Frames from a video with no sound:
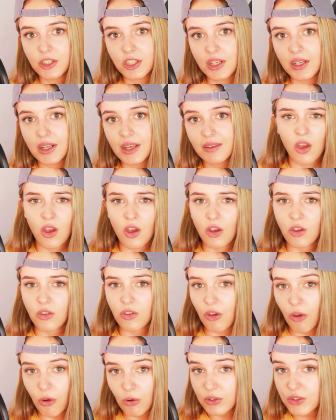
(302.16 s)
virtually.
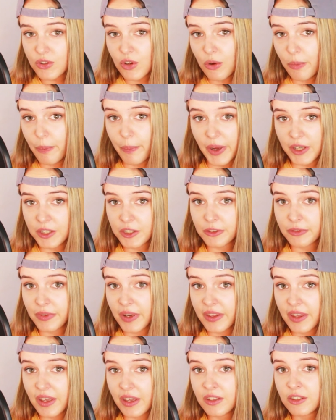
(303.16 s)
There are also a bunch
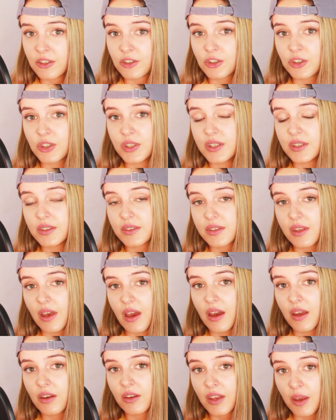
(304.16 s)
of other industries
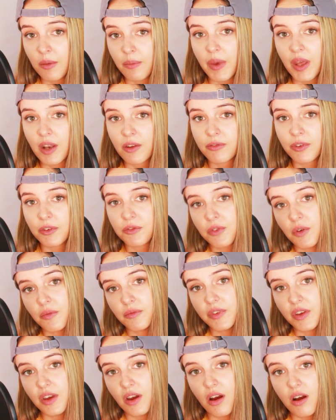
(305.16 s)
that can benefit
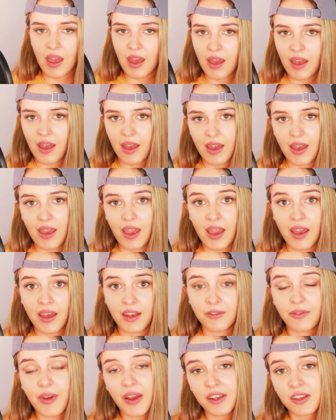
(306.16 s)
from VR.
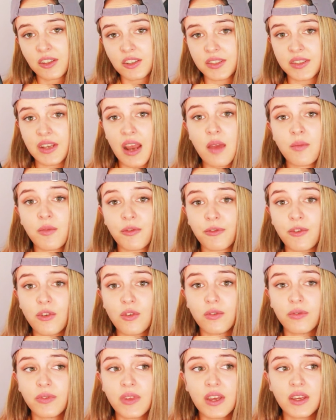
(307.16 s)
And if I can just name a
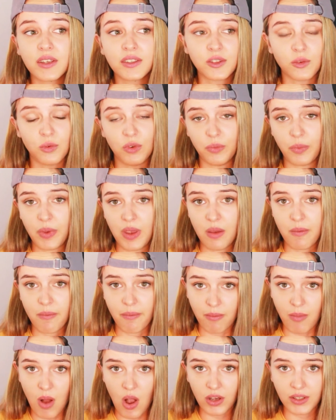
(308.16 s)
few of these, it would
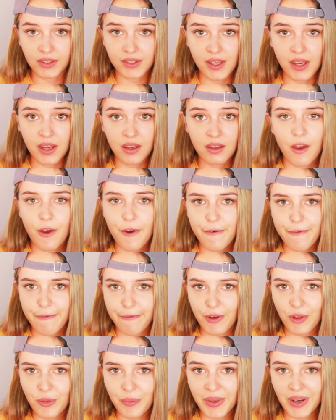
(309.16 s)
be marketing,
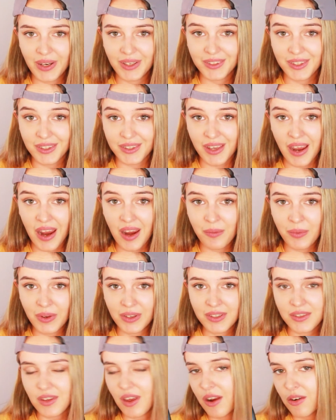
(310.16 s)
film and
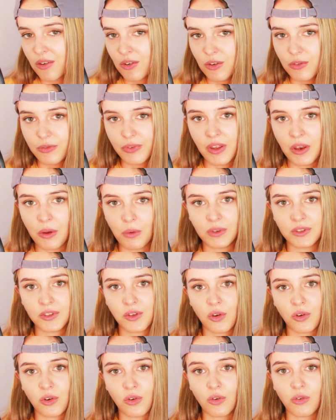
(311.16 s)
entertainment. I don't know if
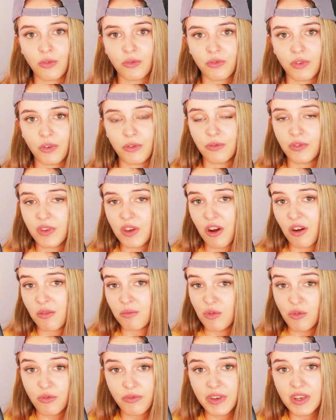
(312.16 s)
anyone's heard of
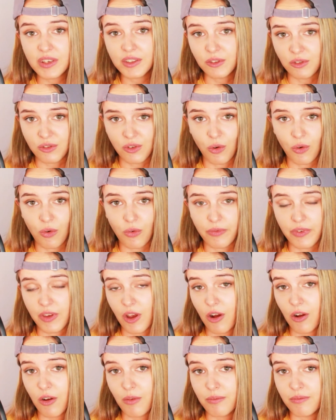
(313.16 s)
VR movies or
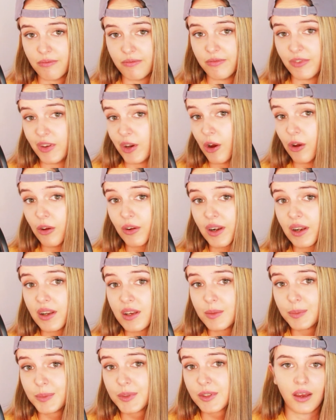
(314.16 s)
VR video
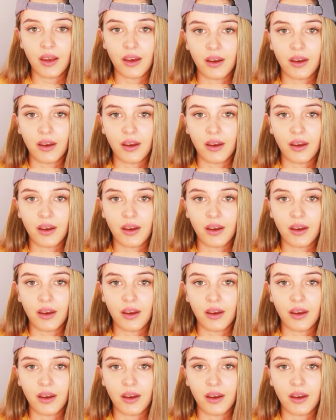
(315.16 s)
clips.